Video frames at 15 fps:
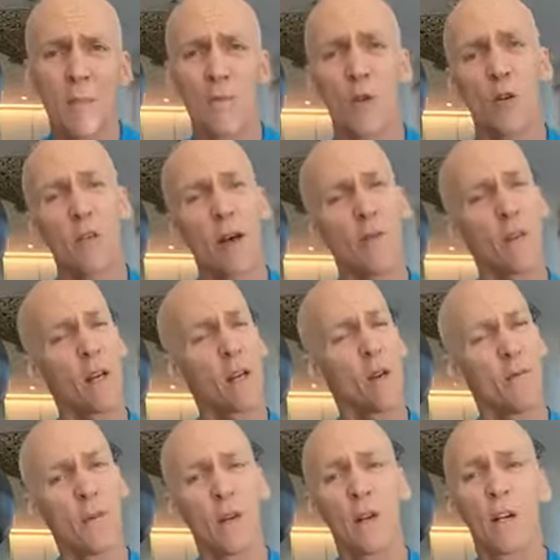you're definitely gonna
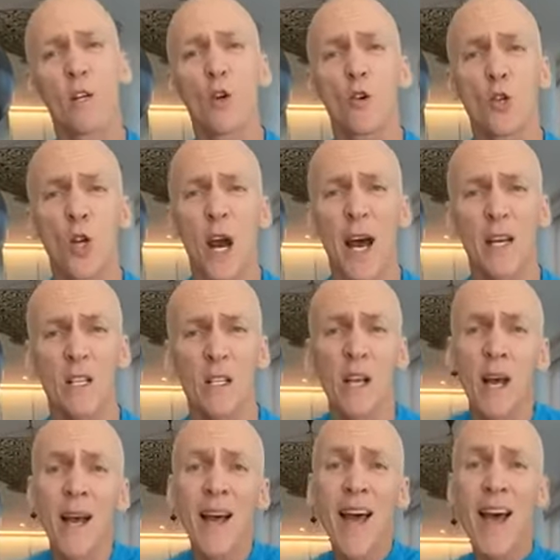feel it in your chest
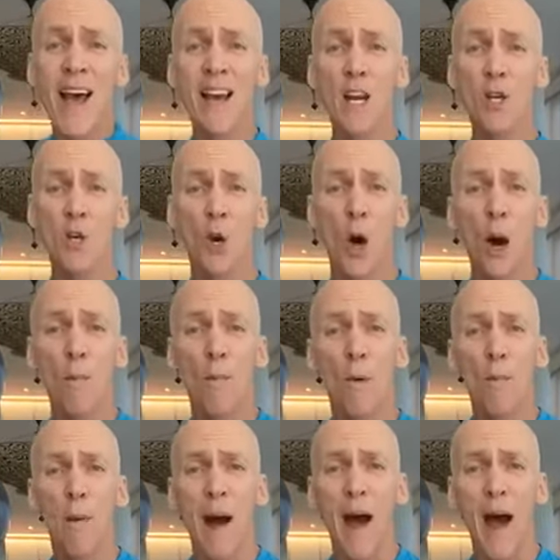and in your upper
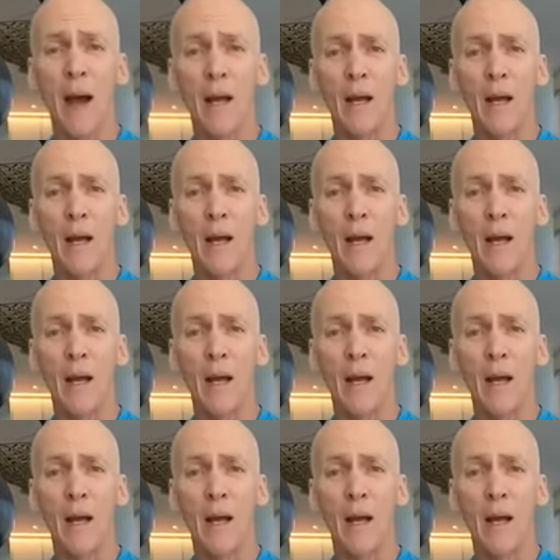back.